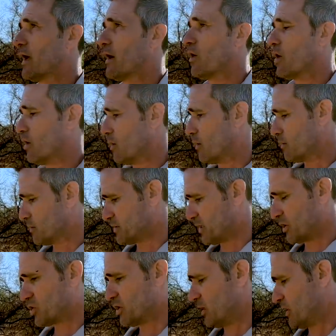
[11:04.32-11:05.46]
they are
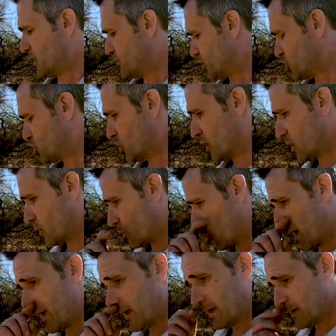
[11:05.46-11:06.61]
sexually mature,
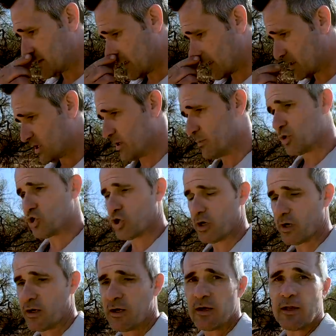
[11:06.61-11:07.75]
way sexually
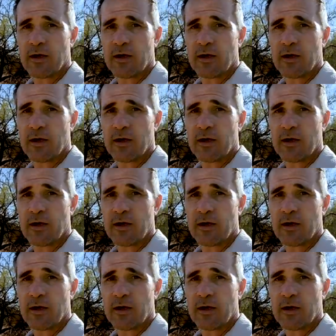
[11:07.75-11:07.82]
mature.